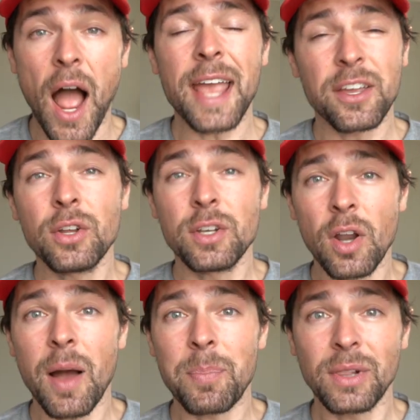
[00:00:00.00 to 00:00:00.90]
I could
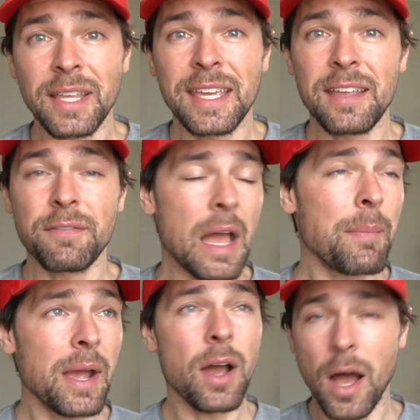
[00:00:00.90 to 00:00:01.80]
not believe
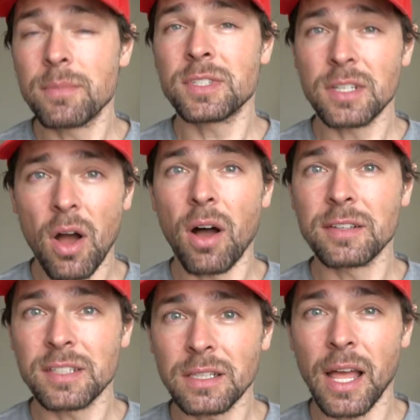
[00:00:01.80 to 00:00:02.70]
that my ums and
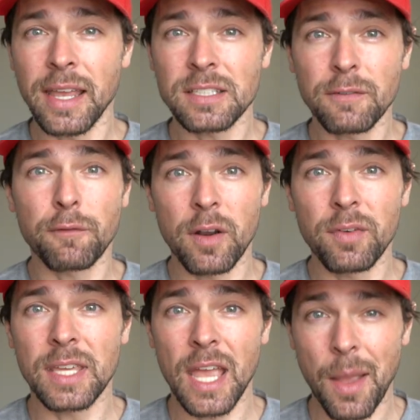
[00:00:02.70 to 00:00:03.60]
ahs and likes in front
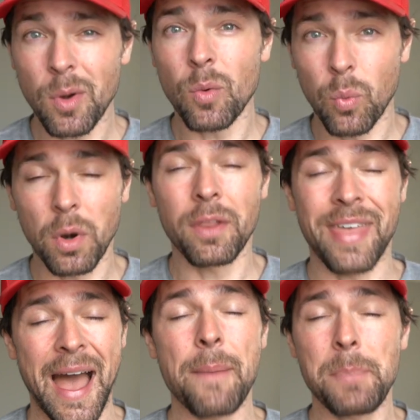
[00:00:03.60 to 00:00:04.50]
of a camera were
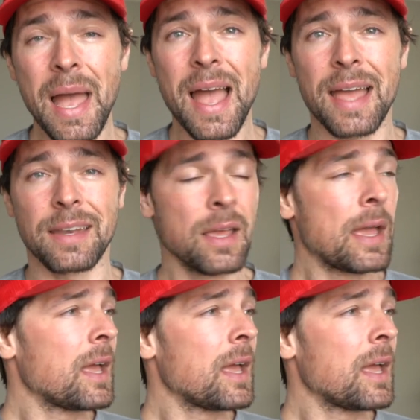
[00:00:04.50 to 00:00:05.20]
that bad.